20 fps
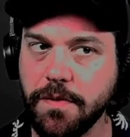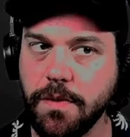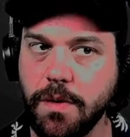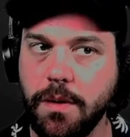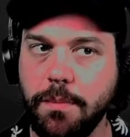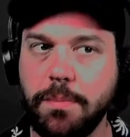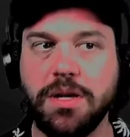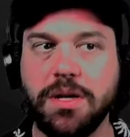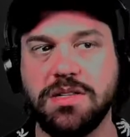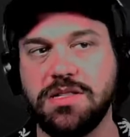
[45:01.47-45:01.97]

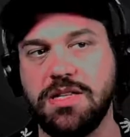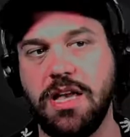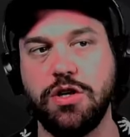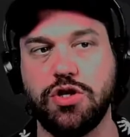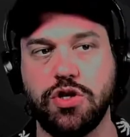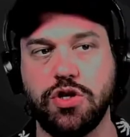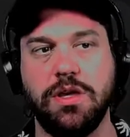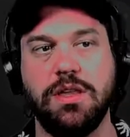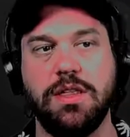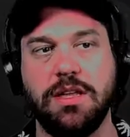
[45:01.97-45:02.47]
But
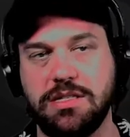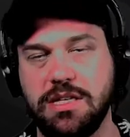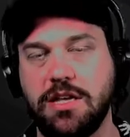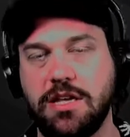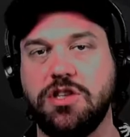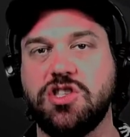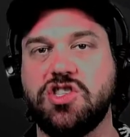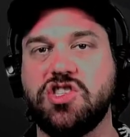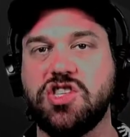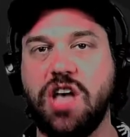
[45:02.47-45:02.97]
essentially, that's like
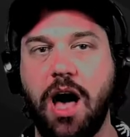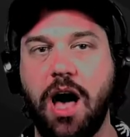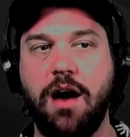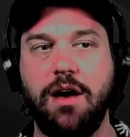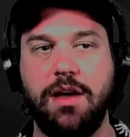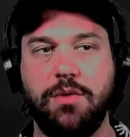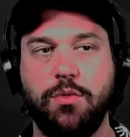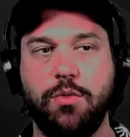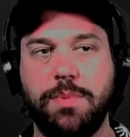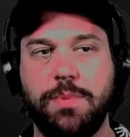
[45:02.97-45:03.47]

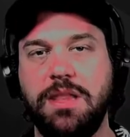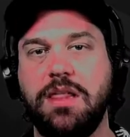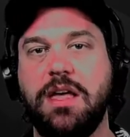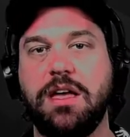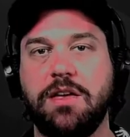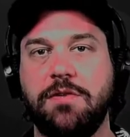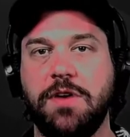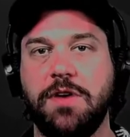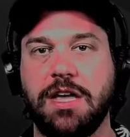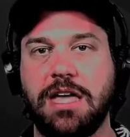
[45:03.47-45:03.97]
it would be like
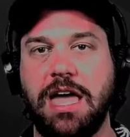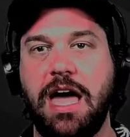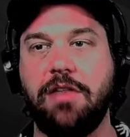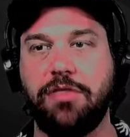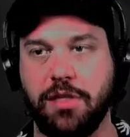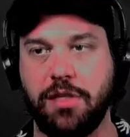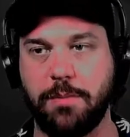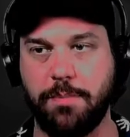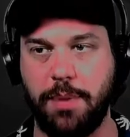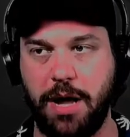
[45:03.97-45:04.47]
if a
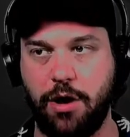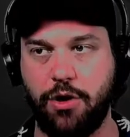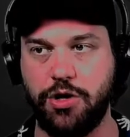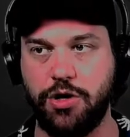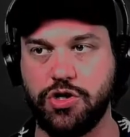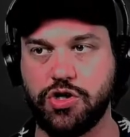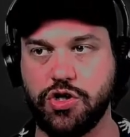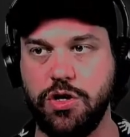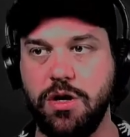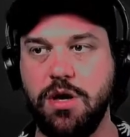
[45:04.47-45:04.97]
Catholic
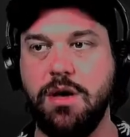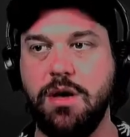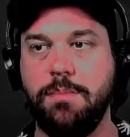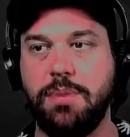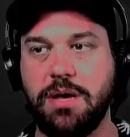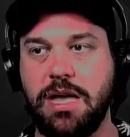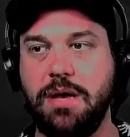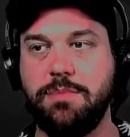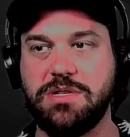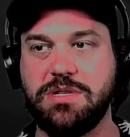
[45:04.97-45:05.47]
parish
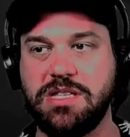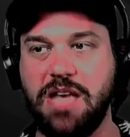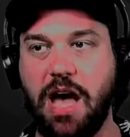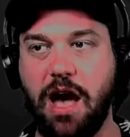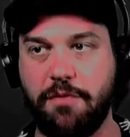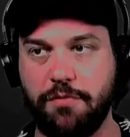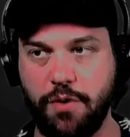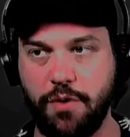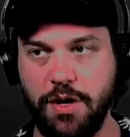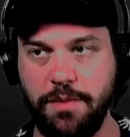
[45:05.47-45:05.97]
became
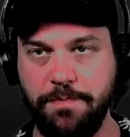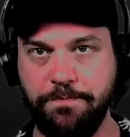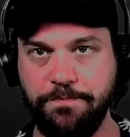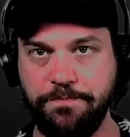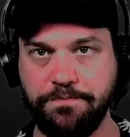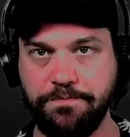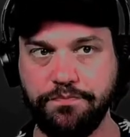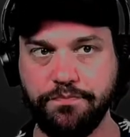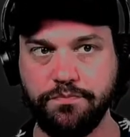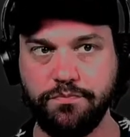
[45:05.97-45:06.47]
sovereign.
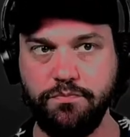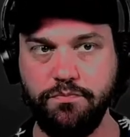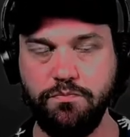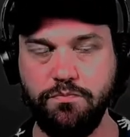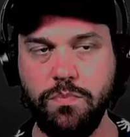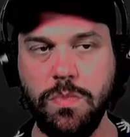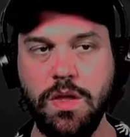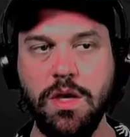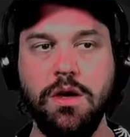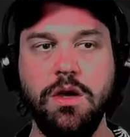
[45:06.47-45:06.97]

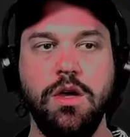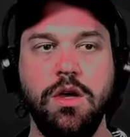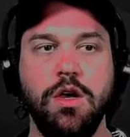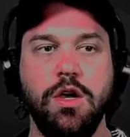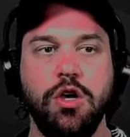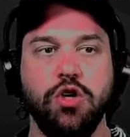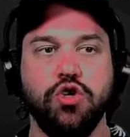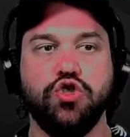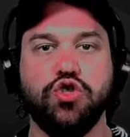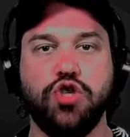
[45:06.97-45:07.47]

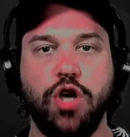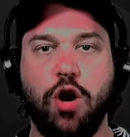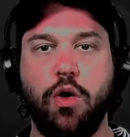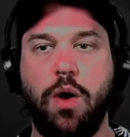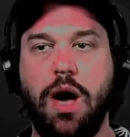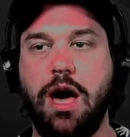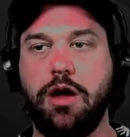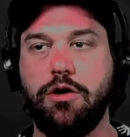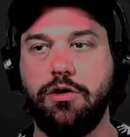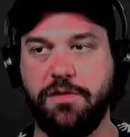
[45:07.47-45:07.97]
So
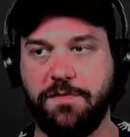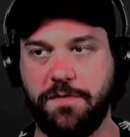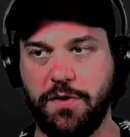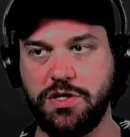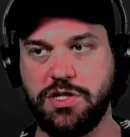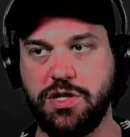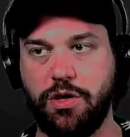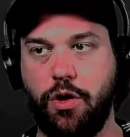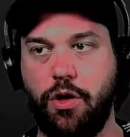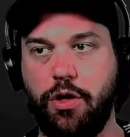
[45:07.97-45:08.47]
Otto I of
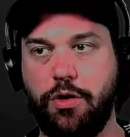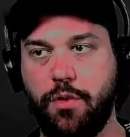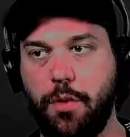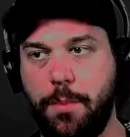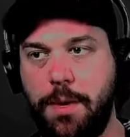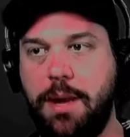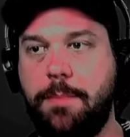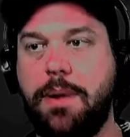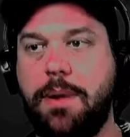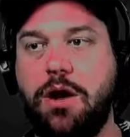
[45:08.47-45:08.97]
the Holy Roman
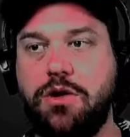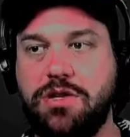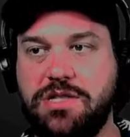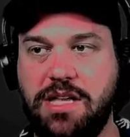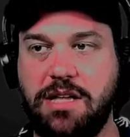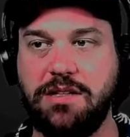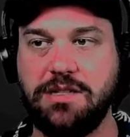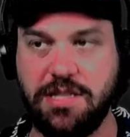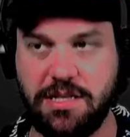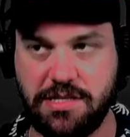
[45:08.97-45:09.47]
Empire
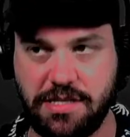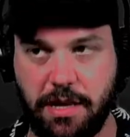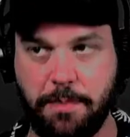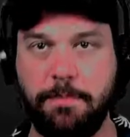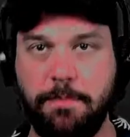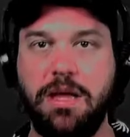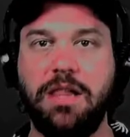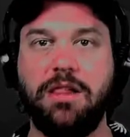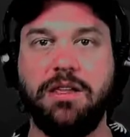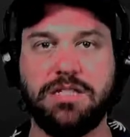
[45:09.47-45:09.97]
sends these like
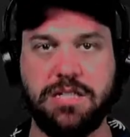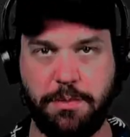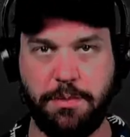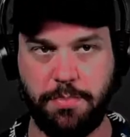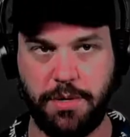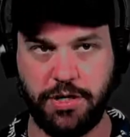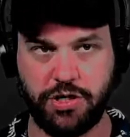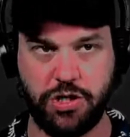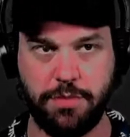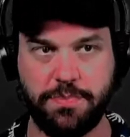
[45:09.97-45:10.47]
militant
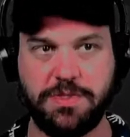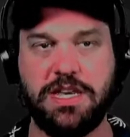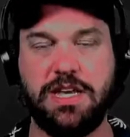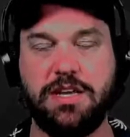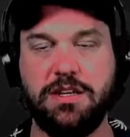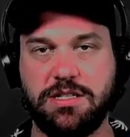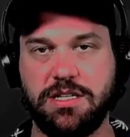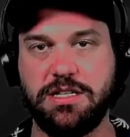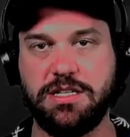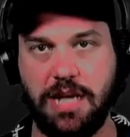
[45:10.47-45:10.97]
bishops
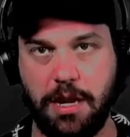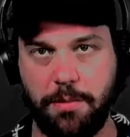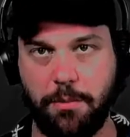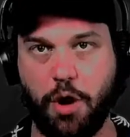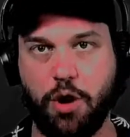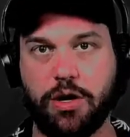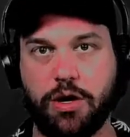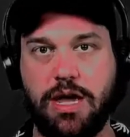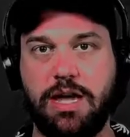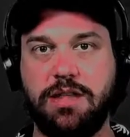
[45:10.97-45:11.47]
into
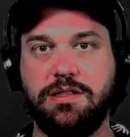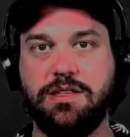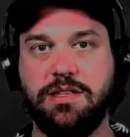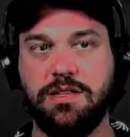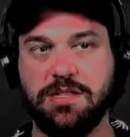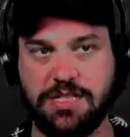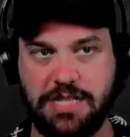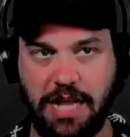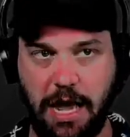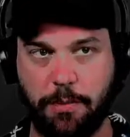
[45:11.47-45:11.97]
Denmark and
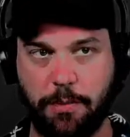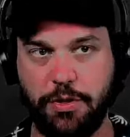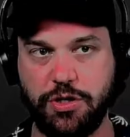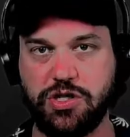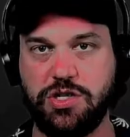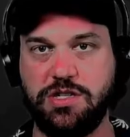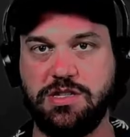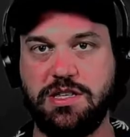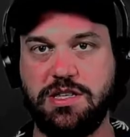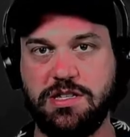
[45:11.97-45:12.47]

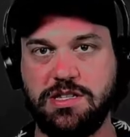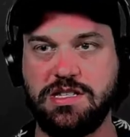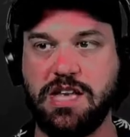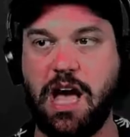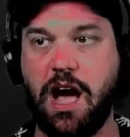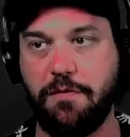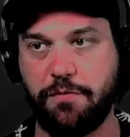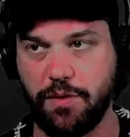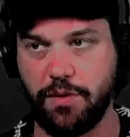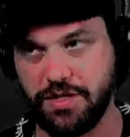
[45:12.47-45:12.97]
establishes these
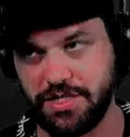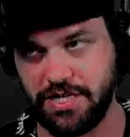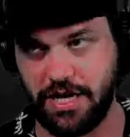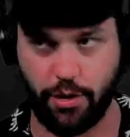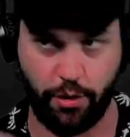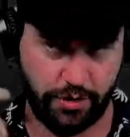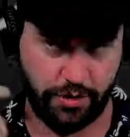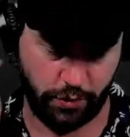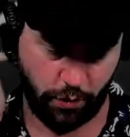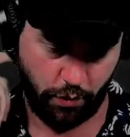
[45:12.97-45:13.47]
sovereign
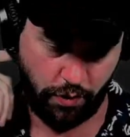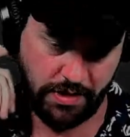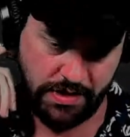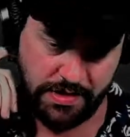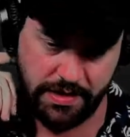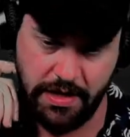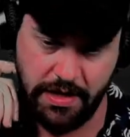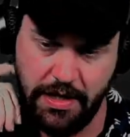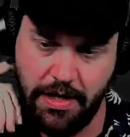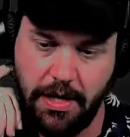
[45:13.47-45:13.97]
territories.
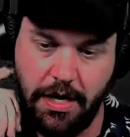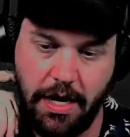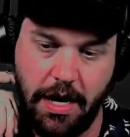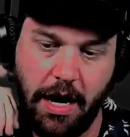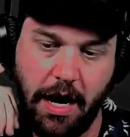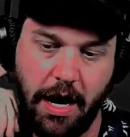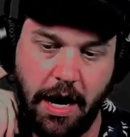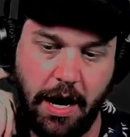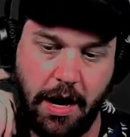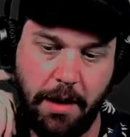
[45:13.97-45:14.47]

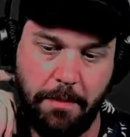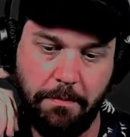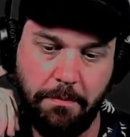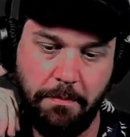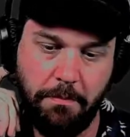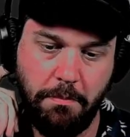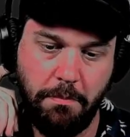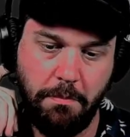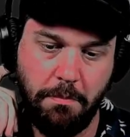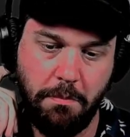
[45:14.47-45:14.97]

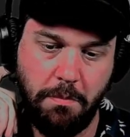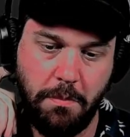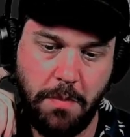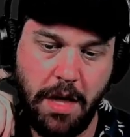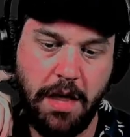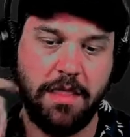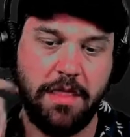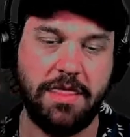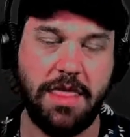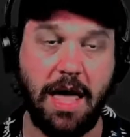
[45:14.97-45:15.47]

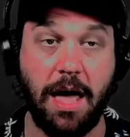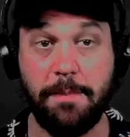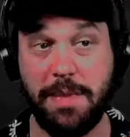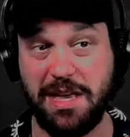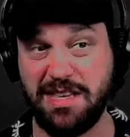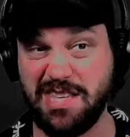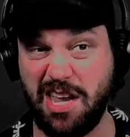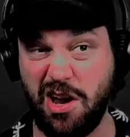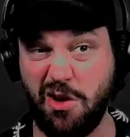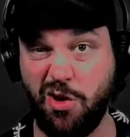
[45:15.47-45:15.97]
That
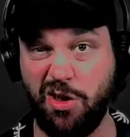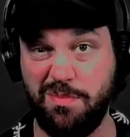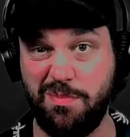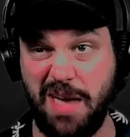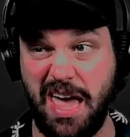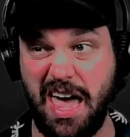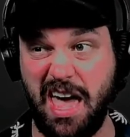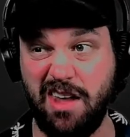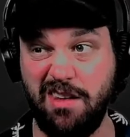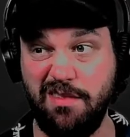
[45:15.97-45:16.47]
makes Harold
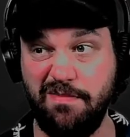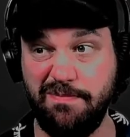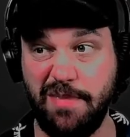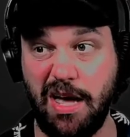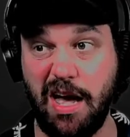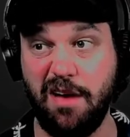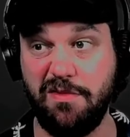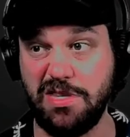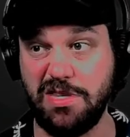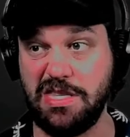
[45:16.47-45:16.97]
mad,
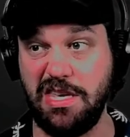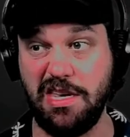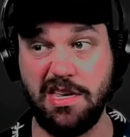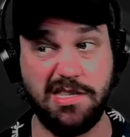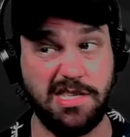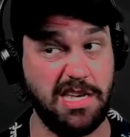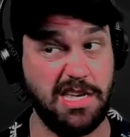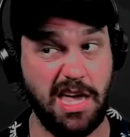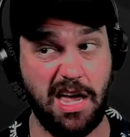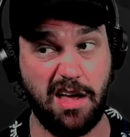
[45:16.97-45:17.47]
obviously, because
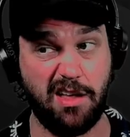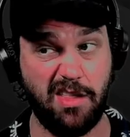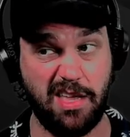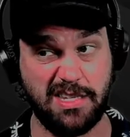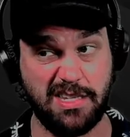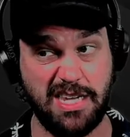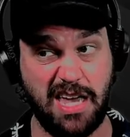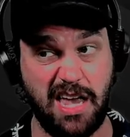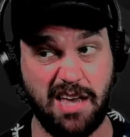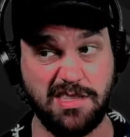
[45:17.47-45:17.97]
he can't collect
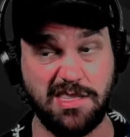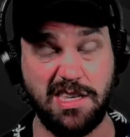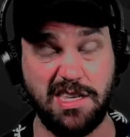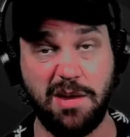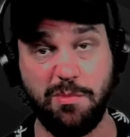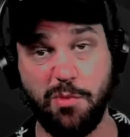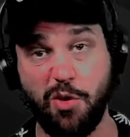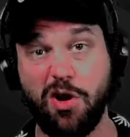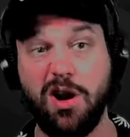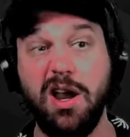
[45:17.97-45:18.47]
taxes
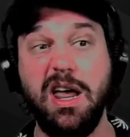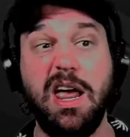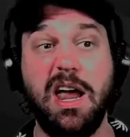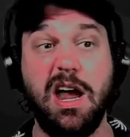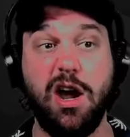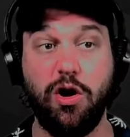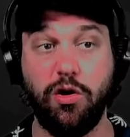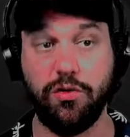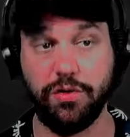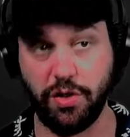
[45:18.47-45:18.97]
anymore.
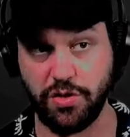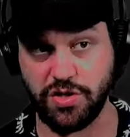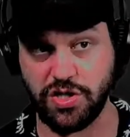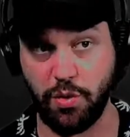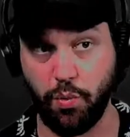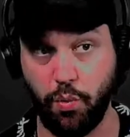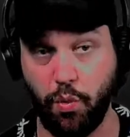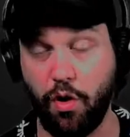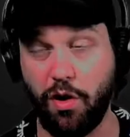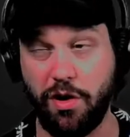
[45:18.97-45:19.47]
Harold goes to
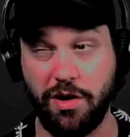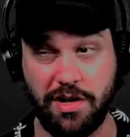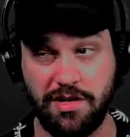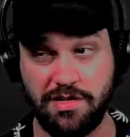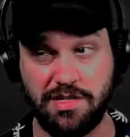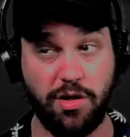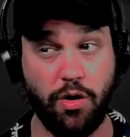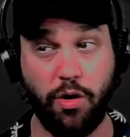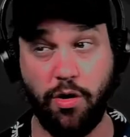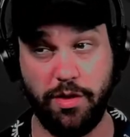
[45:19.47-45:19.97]
war
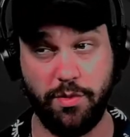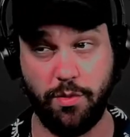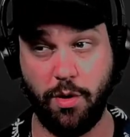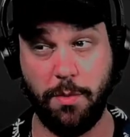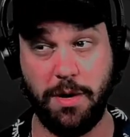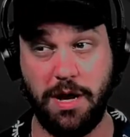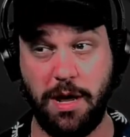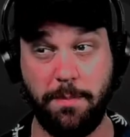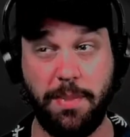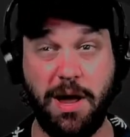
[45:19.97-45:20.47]
against the Holy
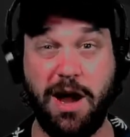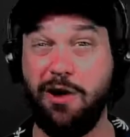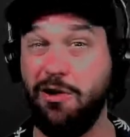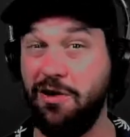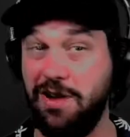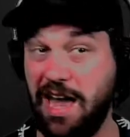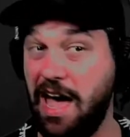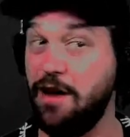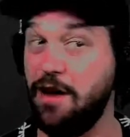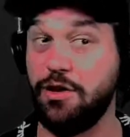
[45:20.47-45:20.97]
Roman Empire.
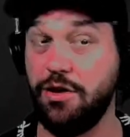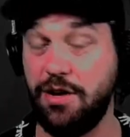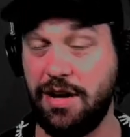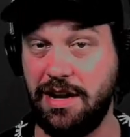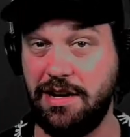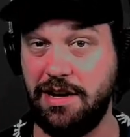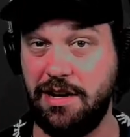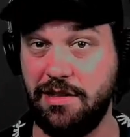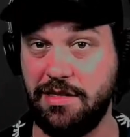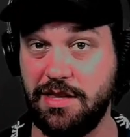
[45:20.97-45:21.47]
Not a good
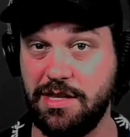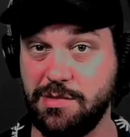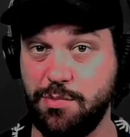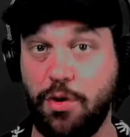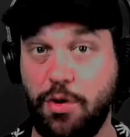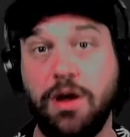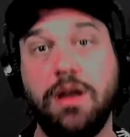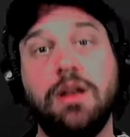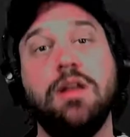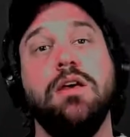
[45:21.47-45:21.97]
idea at this
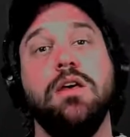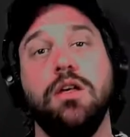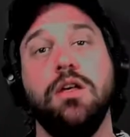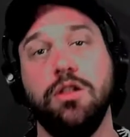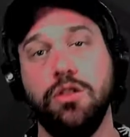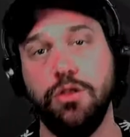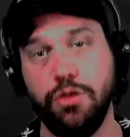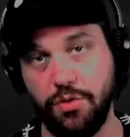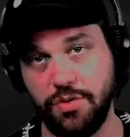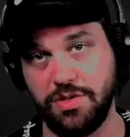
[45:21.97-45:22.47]
point.
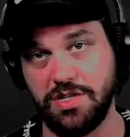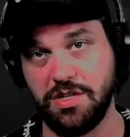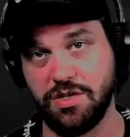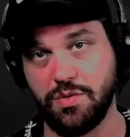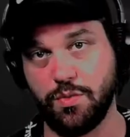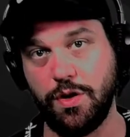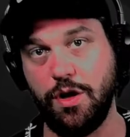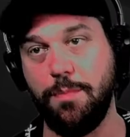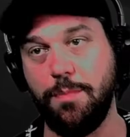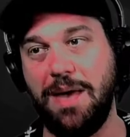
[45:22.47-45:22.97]
Loses
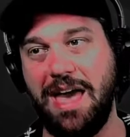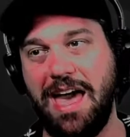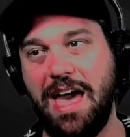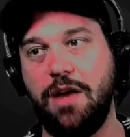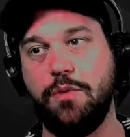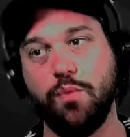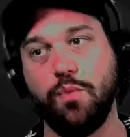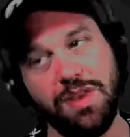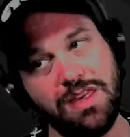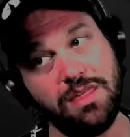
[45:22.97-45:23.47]
real
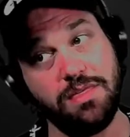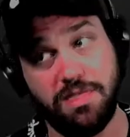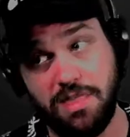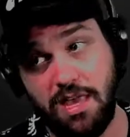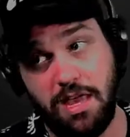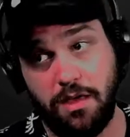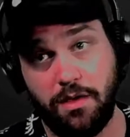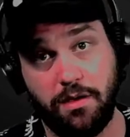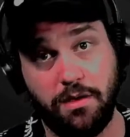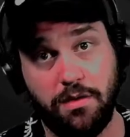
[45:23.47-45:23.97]
bad, we
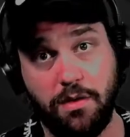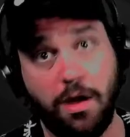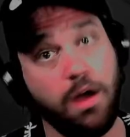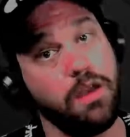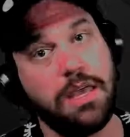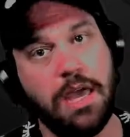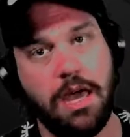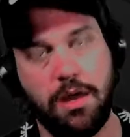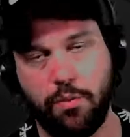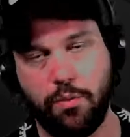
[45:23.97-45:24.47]
think.
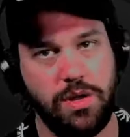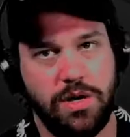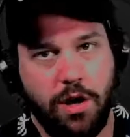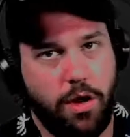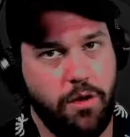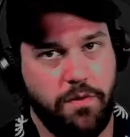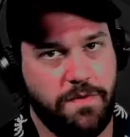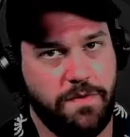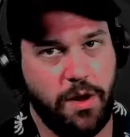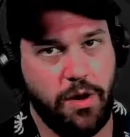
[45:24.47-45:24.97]
Again, we know
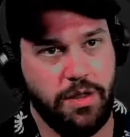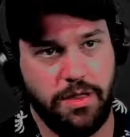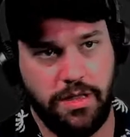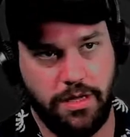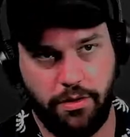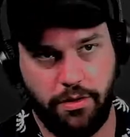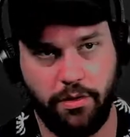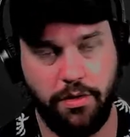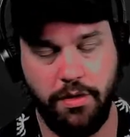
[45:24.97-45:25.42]
very little.